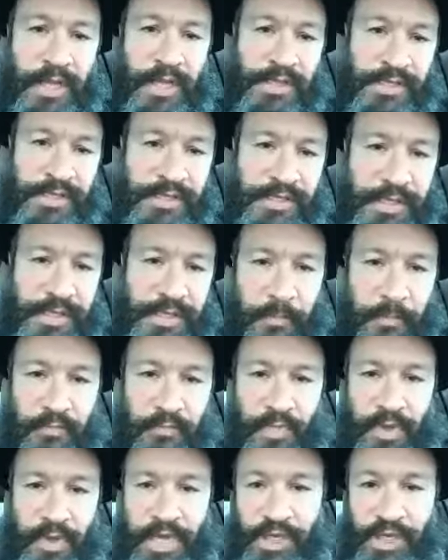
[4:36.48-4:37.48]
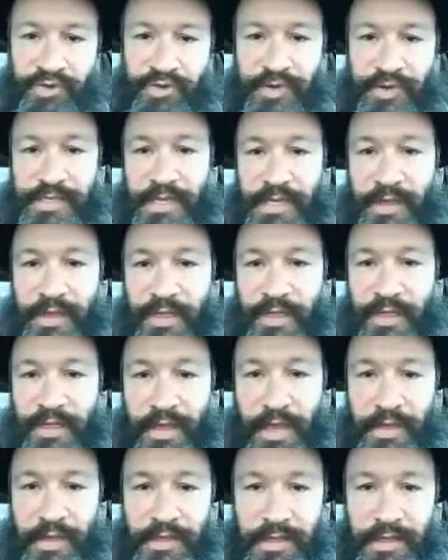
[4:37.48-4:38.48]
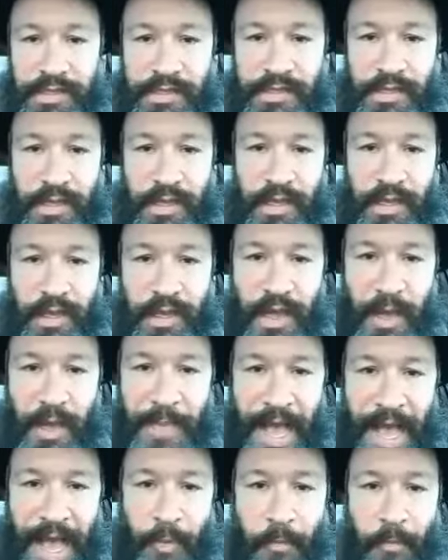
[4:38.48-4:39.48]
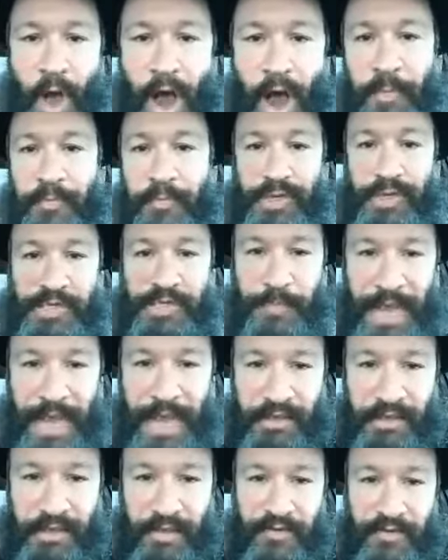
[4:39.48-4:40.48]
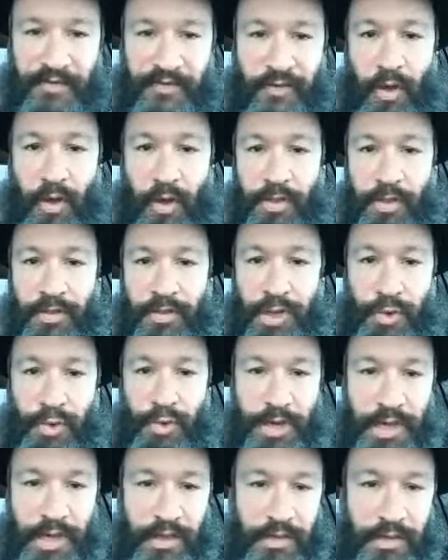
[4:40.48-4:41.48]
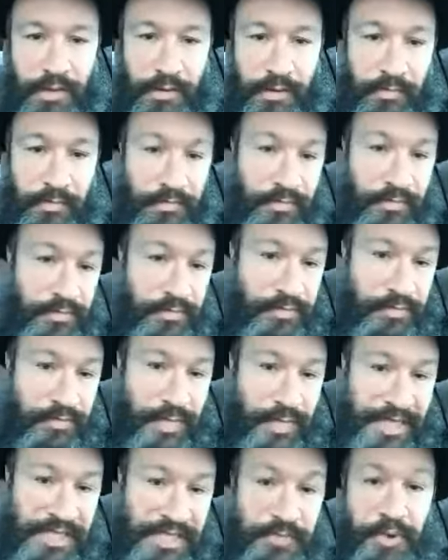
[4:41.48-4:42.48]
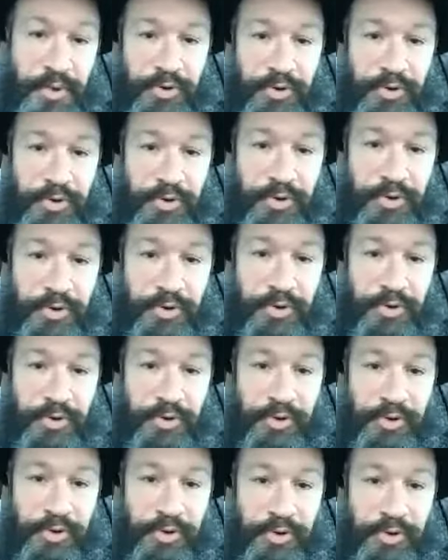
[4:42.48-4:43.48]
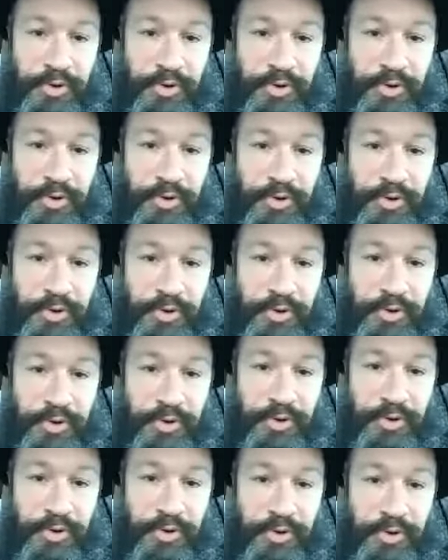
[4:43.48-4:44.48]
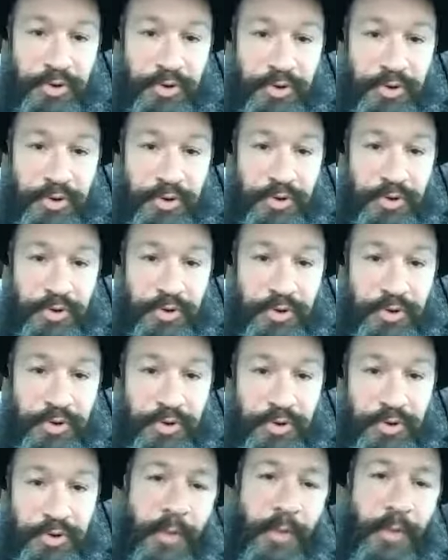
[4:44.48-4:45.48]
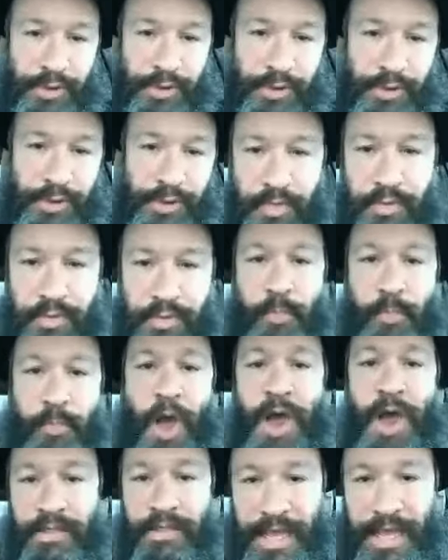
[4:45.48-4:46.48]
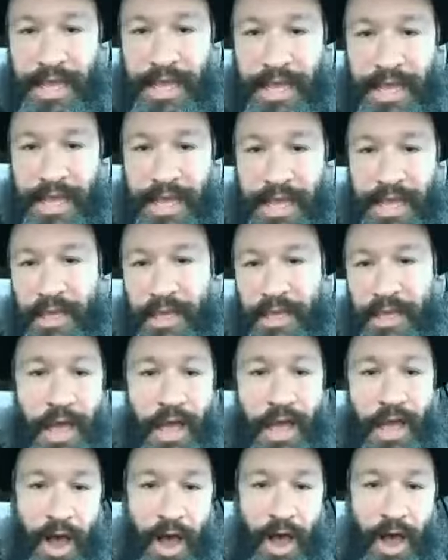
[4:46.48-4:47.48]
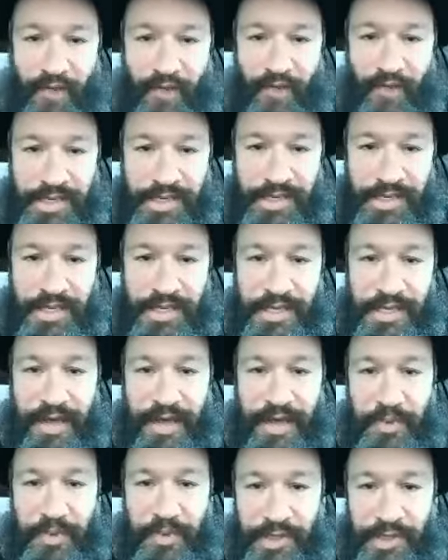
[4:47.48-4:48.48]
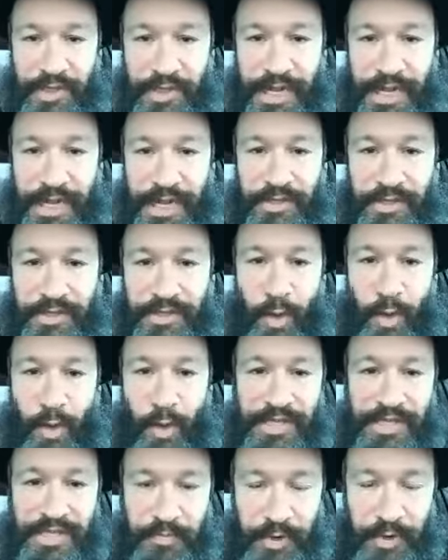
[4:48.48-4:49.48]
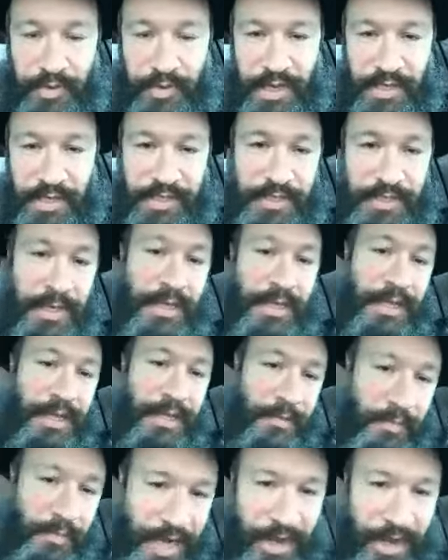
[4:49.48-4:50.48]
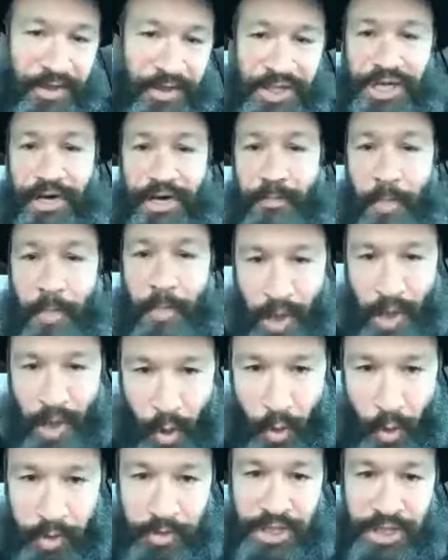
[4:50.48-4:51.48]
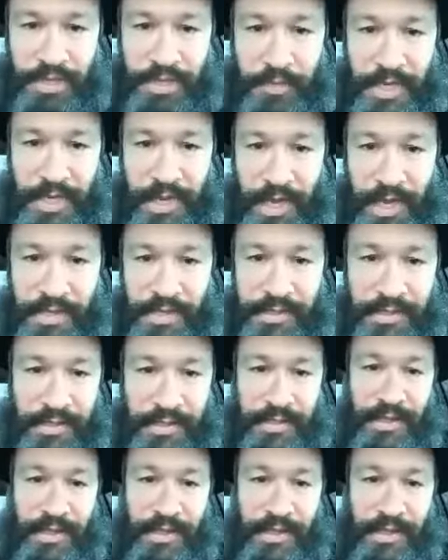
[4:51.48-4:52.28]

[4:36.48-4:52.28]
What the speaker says: some interesting things about my perspective on the unique experience of Jewish people in the state of Wyoming through my prism, through my lens. Obviously, every person has their own experience, but I'll share my own just because